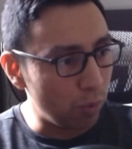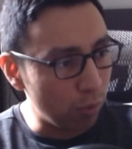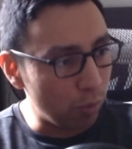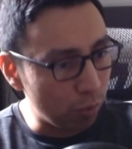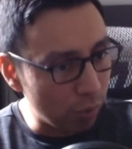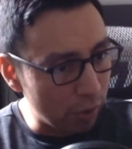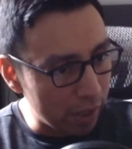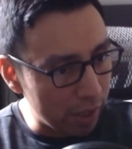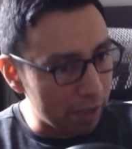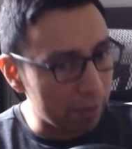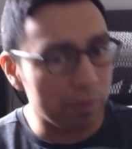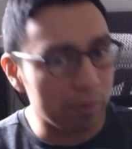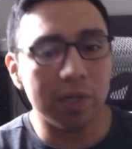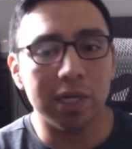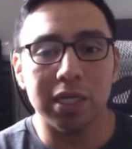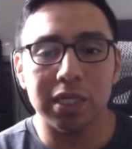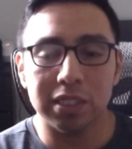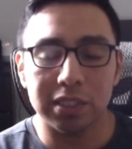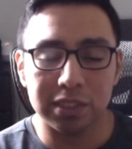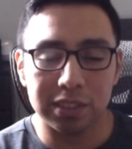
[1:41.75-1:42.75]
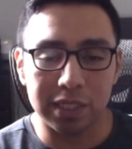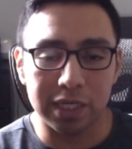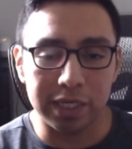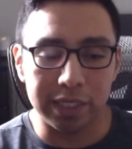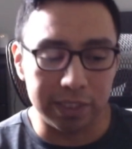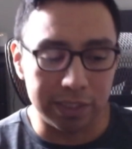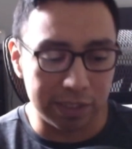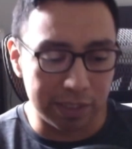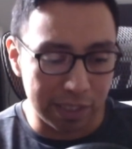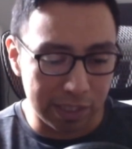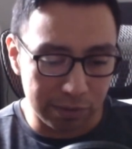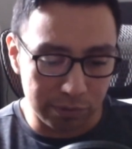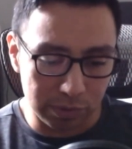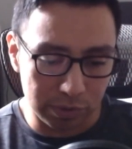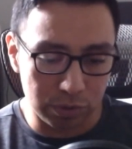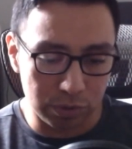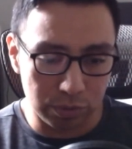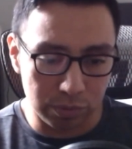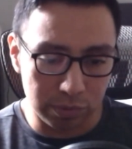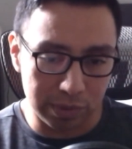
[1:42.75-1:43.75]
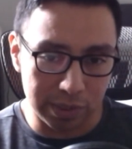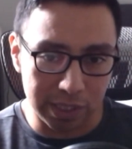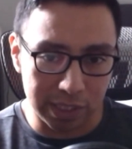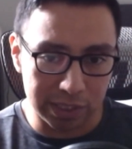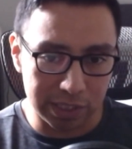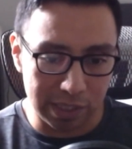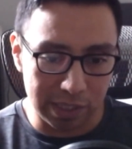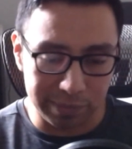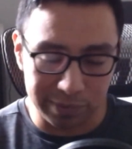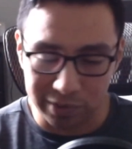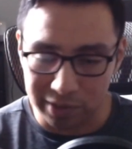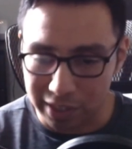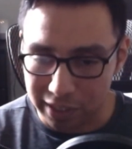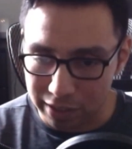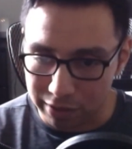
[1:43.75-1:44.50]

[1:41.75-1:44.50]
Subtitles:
Whatever I assign that I will do in that timer,